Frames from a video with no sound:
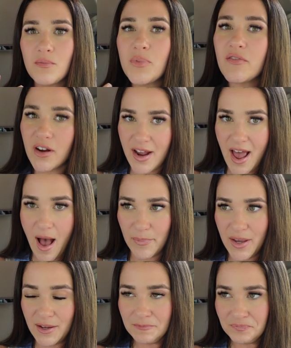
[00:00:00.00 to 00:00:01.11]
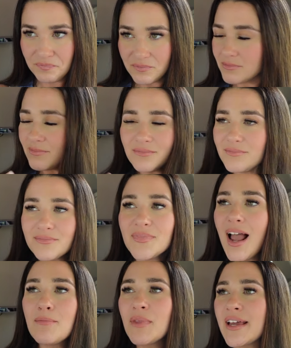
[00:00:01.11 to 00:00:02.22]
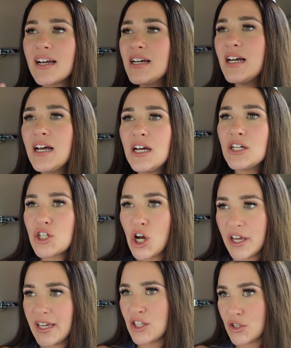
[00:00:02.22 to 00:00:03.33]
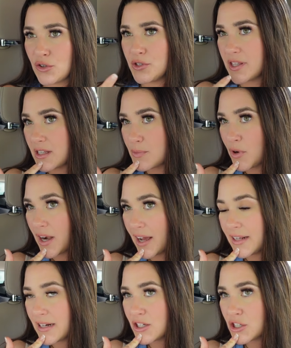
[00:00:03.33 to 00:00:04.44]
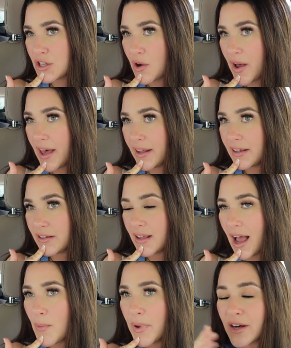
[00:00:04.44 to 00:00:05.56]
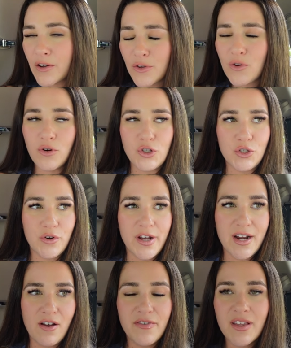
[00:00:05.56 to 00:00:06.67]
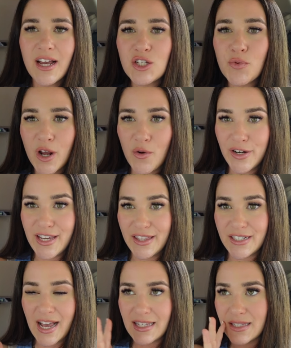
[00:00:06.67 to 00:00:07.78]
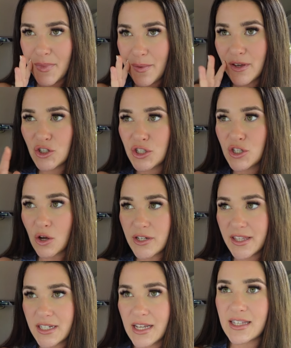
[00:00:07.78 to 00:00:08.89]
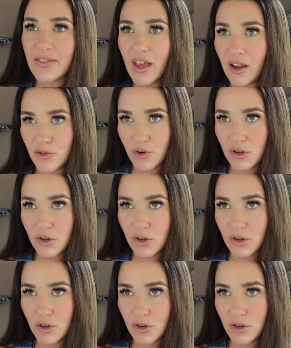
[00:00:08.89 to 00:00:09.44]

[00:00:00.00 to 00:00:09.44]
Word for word: be very happy. I'm like talking in circles at this point. I need to just go ahead and how am I going to go to the grocery store right now? I feel like I just want to go in and take the test. Maybe I'll just go take the test and then go to the